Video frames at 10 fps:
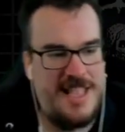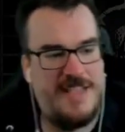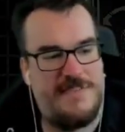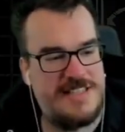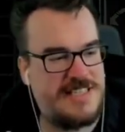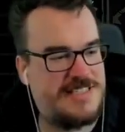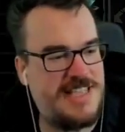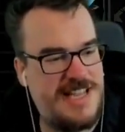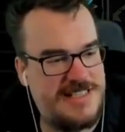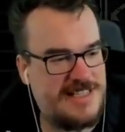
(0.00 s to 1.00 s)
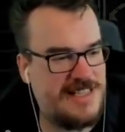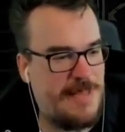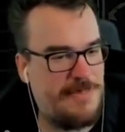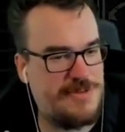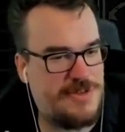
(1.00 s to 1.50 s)
If I succeed, it's the
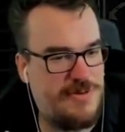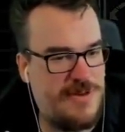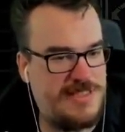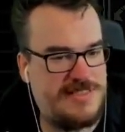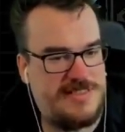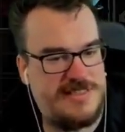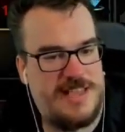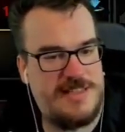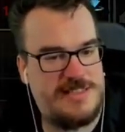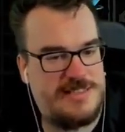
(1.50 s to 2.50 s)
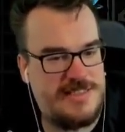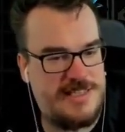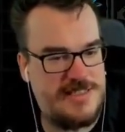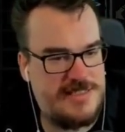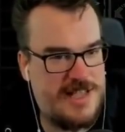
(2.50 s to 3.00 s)
leper's crits. Yeah, this this
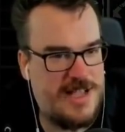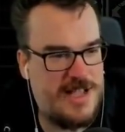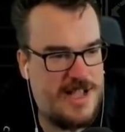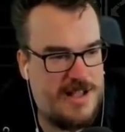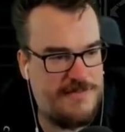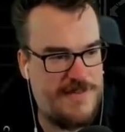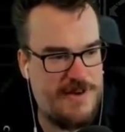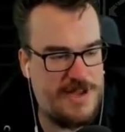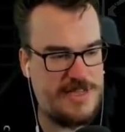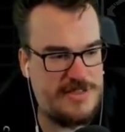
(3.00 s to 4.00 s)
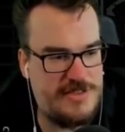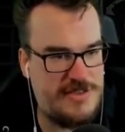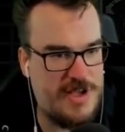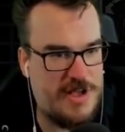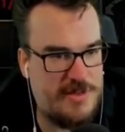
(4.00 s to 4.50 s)
is uh, a very
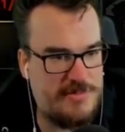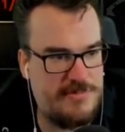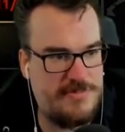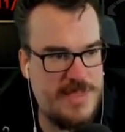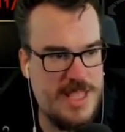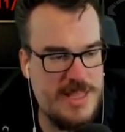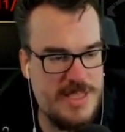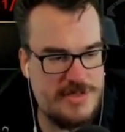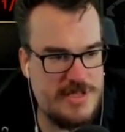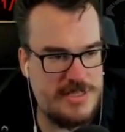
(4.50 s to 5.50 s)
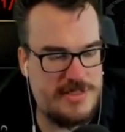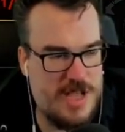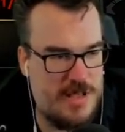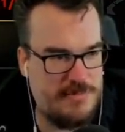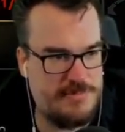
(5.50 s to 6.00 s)
dumb. This is a
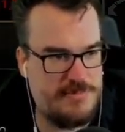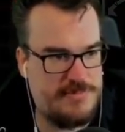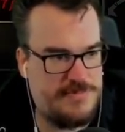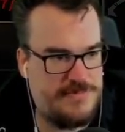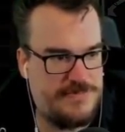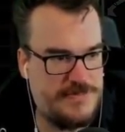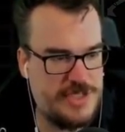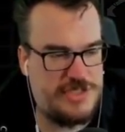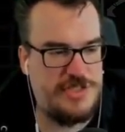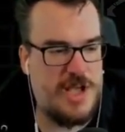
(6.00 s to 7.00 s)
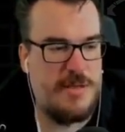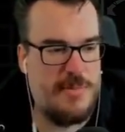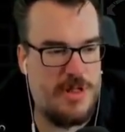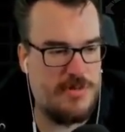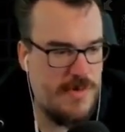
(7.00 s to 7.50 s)
dumb, just dumb
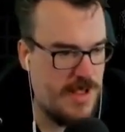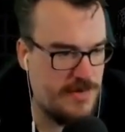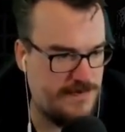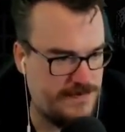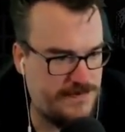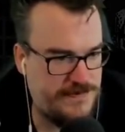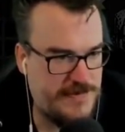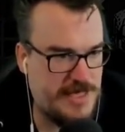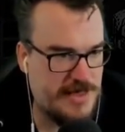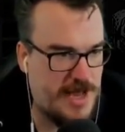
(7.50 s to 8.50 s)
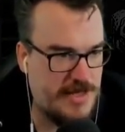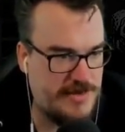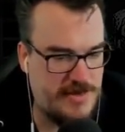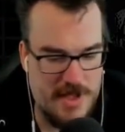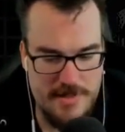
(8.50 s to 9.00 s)
all around. A lot of
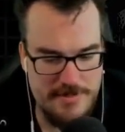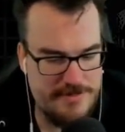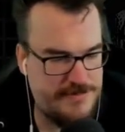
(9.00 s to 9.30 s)
dumb.